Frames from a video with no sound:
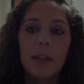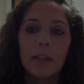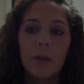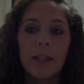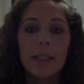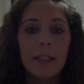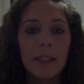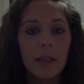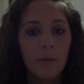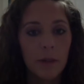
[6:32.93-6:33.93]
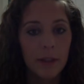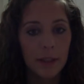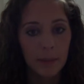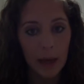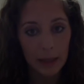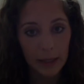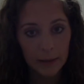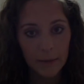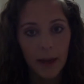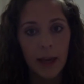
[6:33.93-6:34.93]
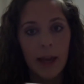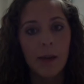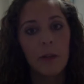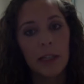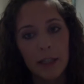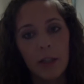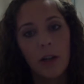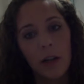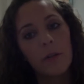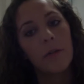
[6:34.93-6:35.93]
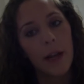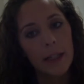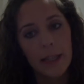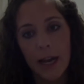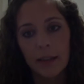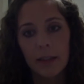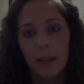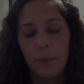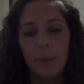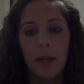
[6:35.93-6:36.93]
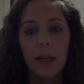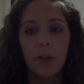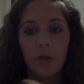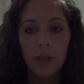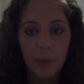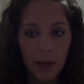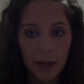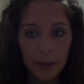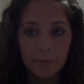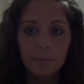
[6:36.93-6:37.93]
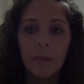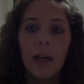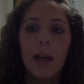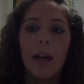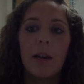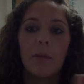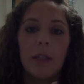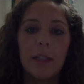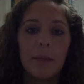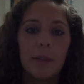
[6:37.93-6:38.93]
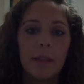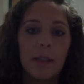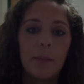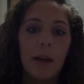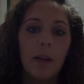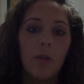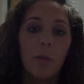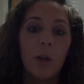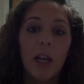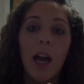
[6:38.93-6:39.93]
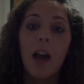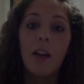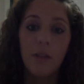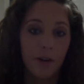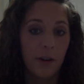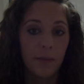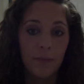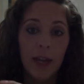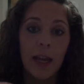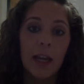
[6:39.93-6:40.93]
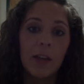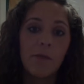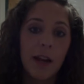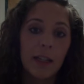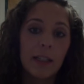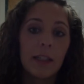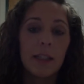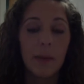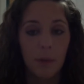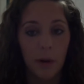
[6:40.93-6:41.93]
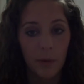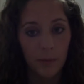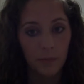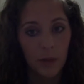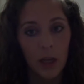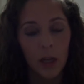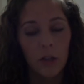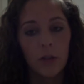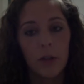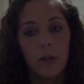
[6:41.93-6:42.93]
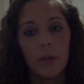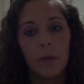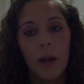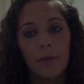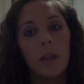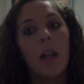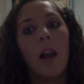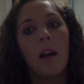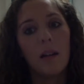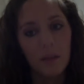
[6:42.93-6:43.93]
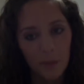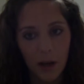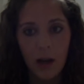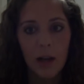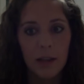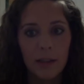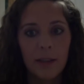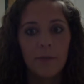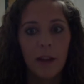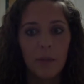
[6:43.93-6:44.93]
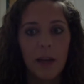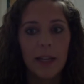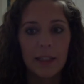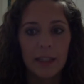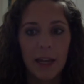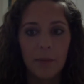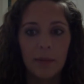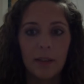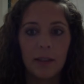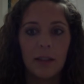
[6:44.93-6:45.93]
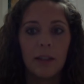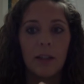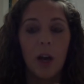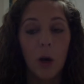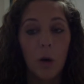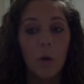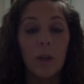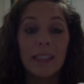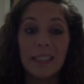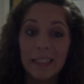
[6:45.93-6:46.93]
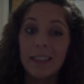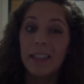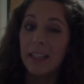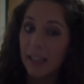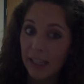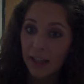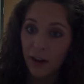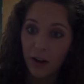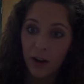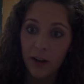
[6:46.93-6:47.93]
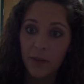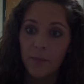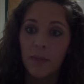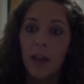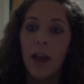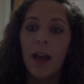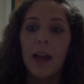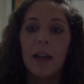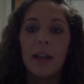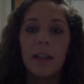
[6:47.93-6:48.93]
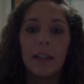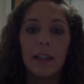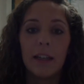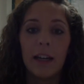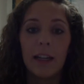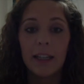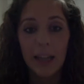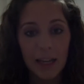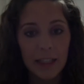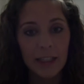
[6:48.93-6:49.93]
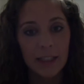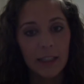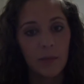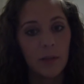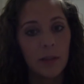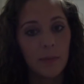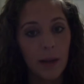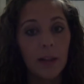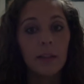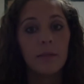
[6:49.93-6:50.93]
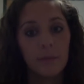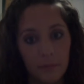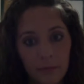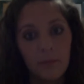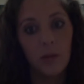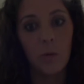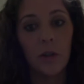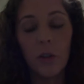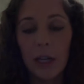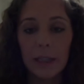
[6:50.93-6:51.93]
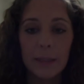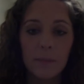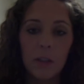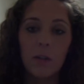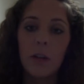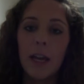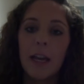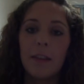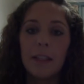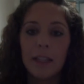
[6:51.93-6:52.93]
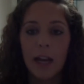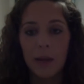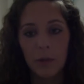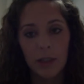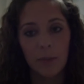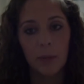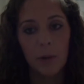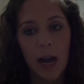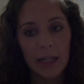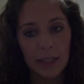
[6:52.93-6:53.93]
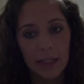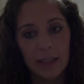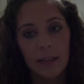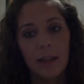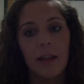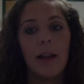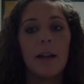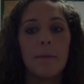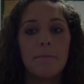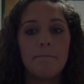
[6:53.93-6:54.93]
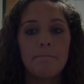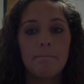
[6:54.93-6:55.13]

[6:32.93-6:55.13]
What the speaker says: So I assisted him with the spelling, and we continued on with the writing task. But a short time later, when he attempted to spell the word other, he ran into the same problem. So after a long pause, followed by his attempt, O-D-E-R, I again assisted him with spelling the word correctly. So this time we stopped to practice and